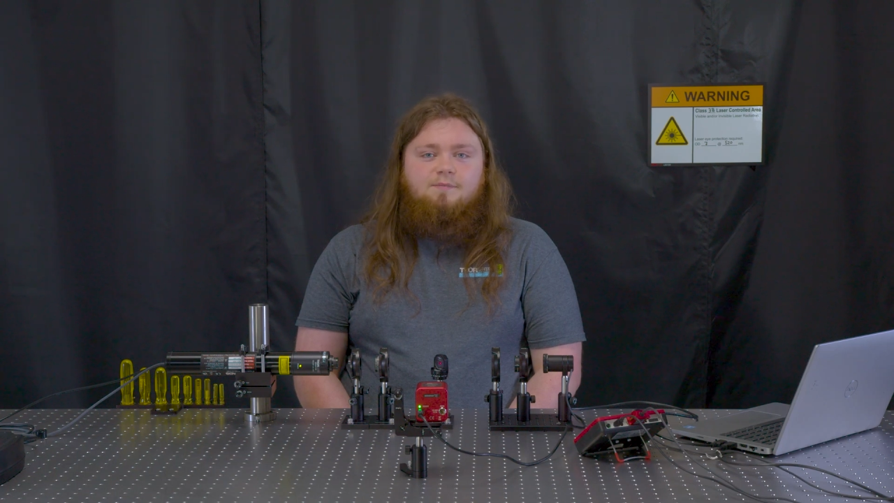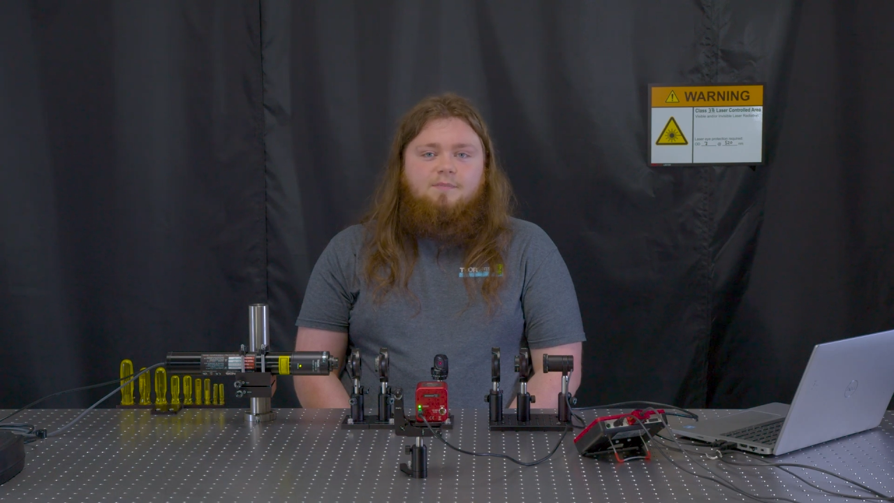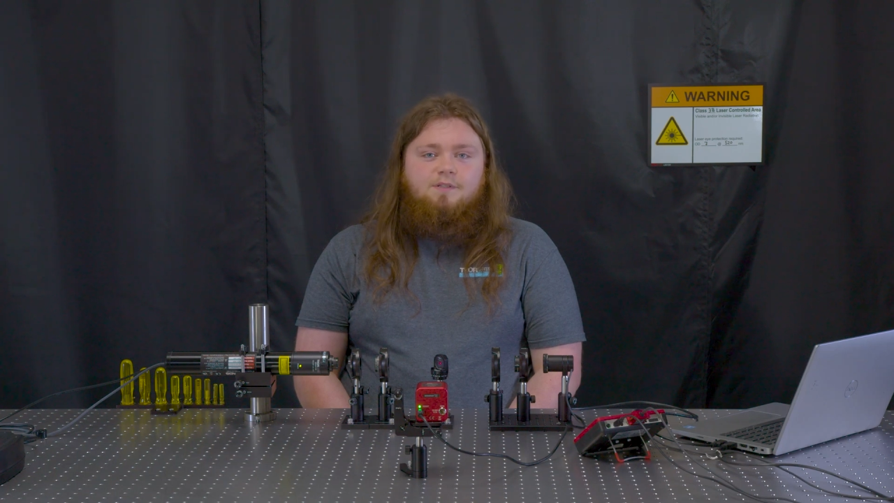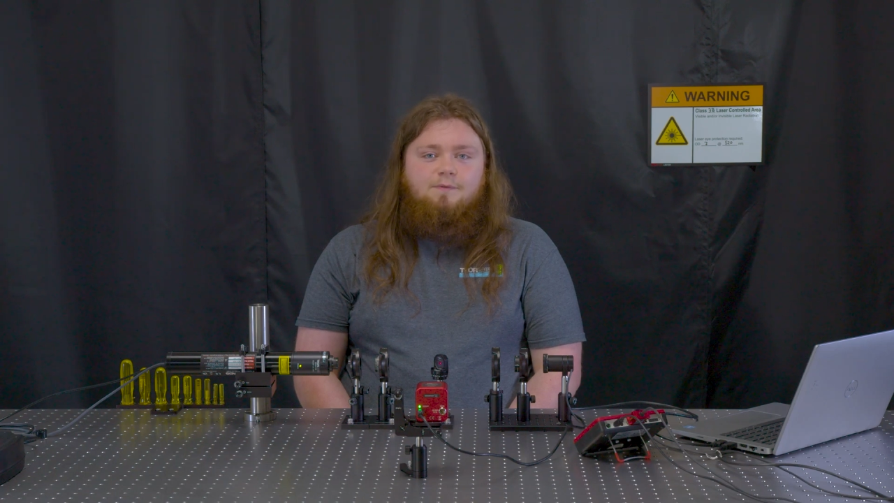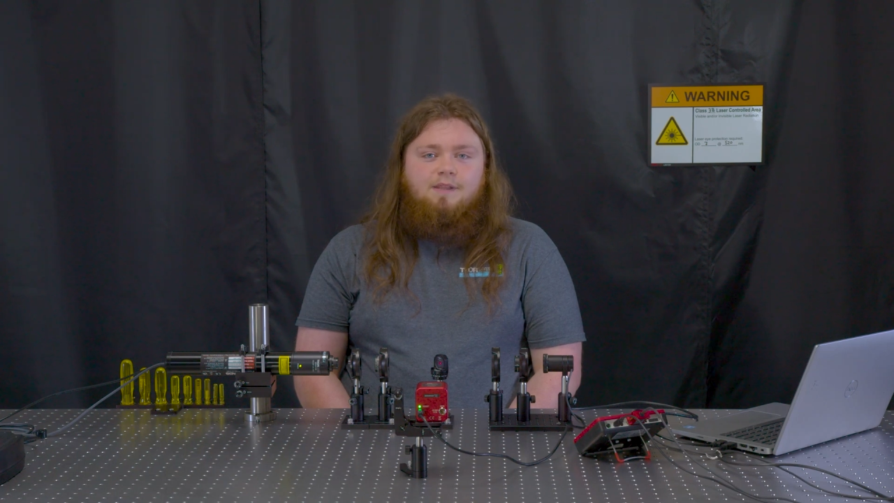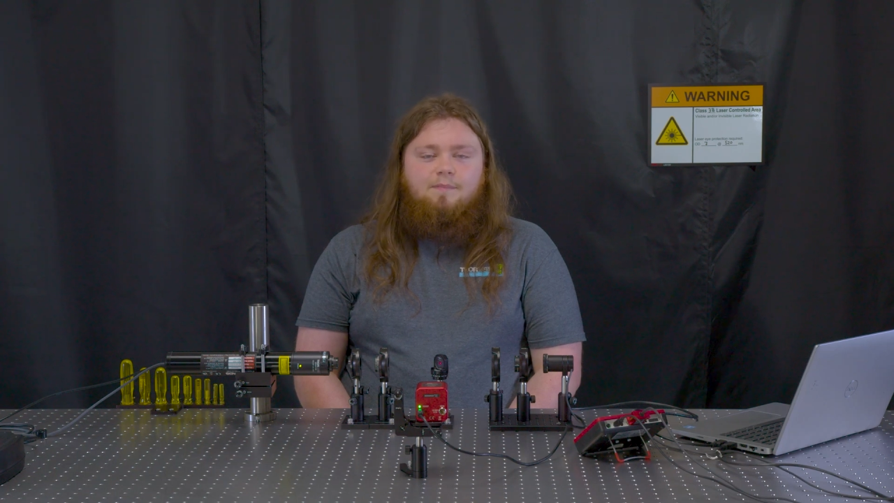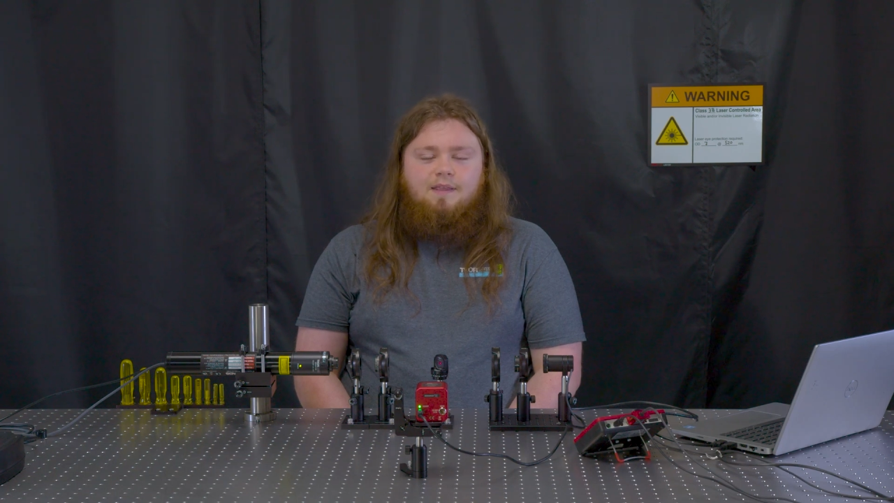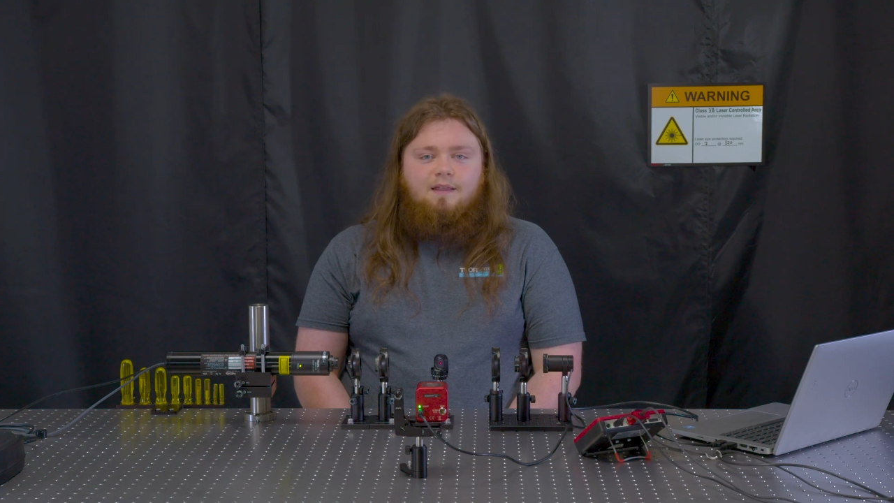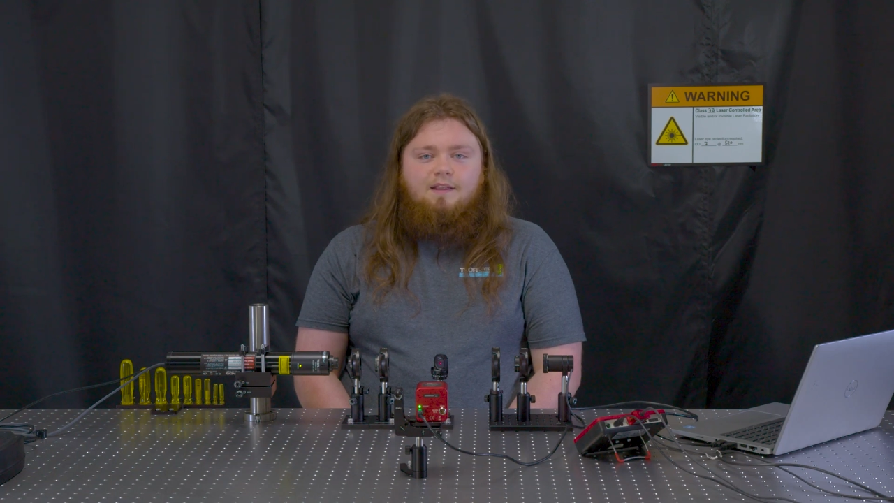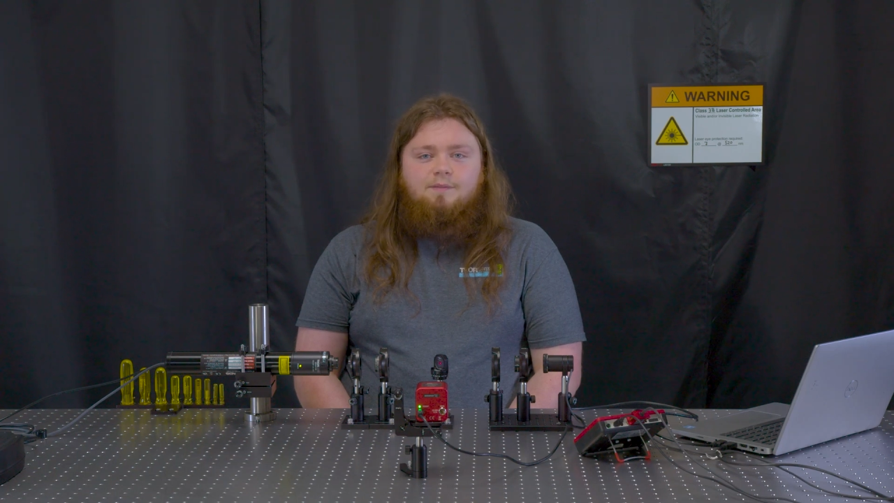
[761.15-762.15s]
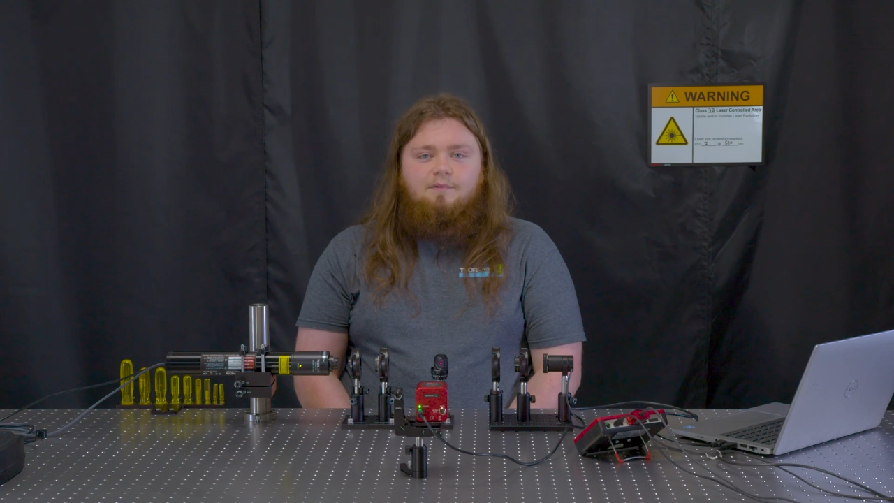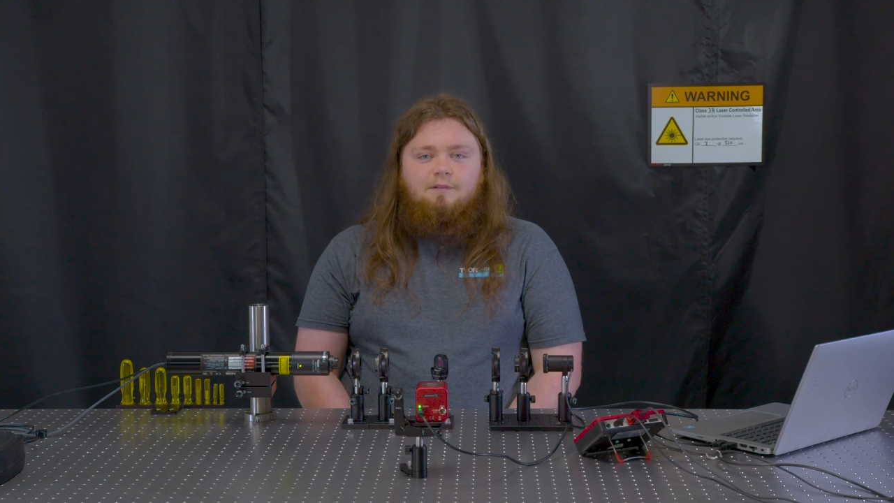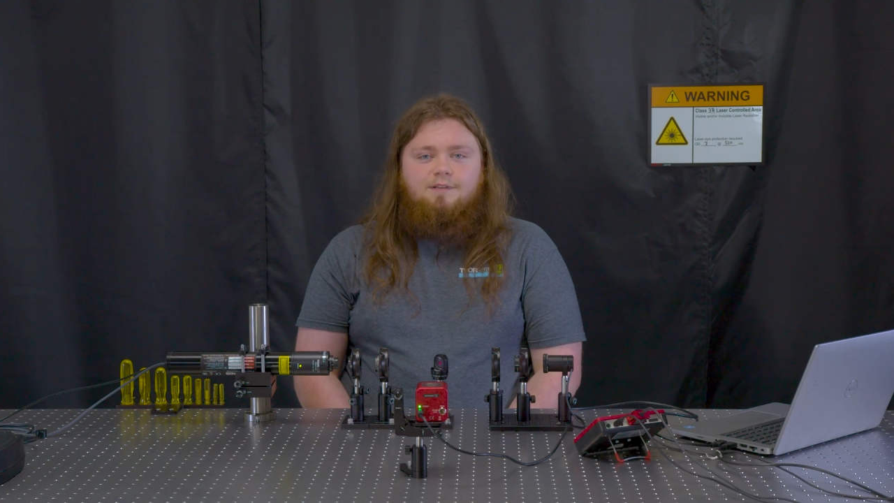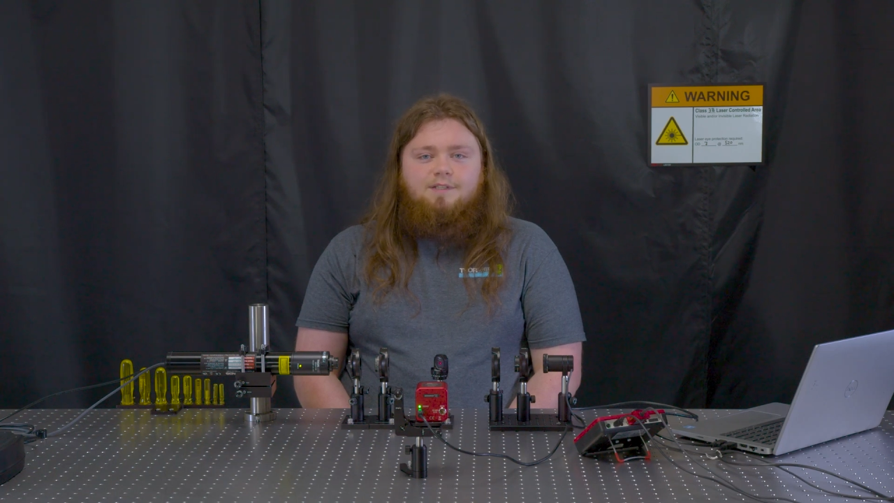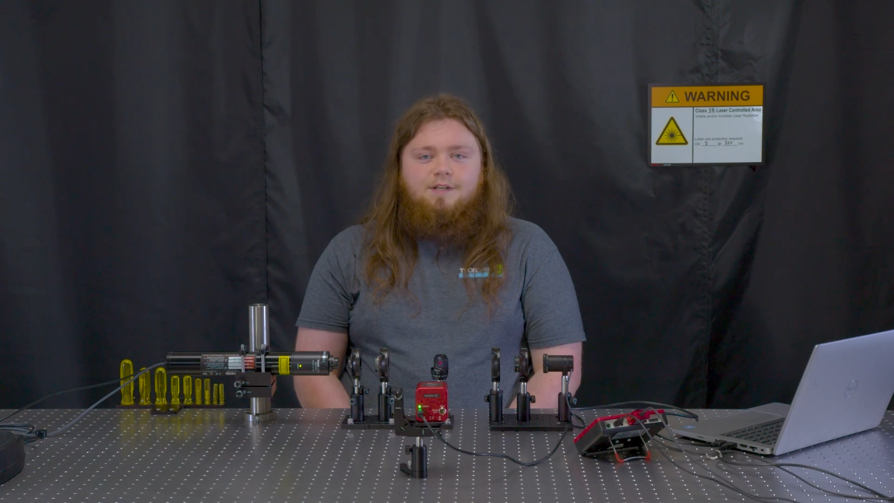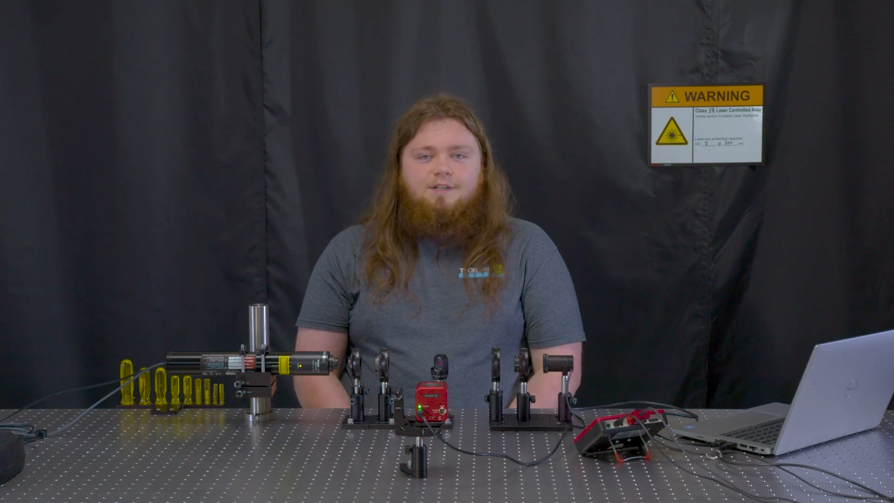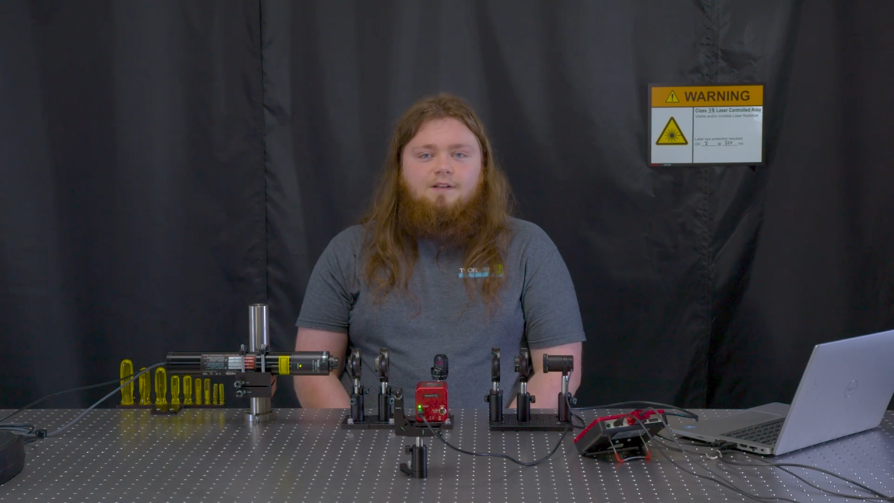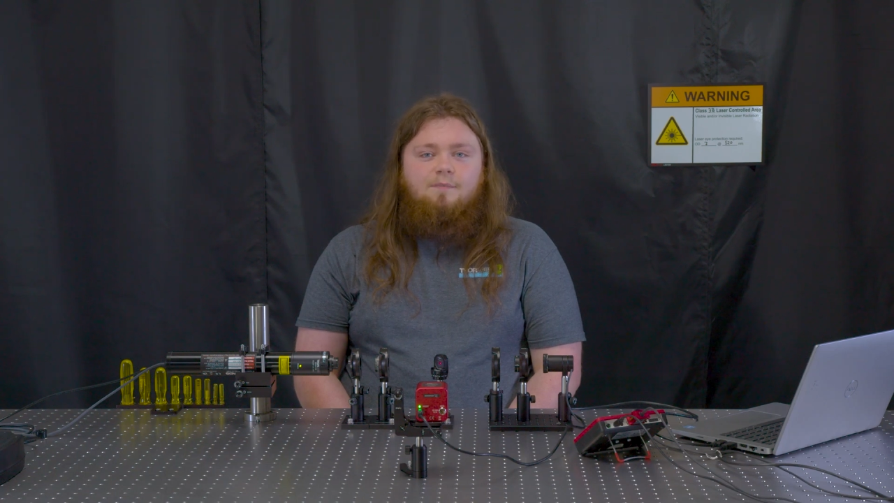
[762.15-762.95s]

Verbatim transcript: between P and S polarization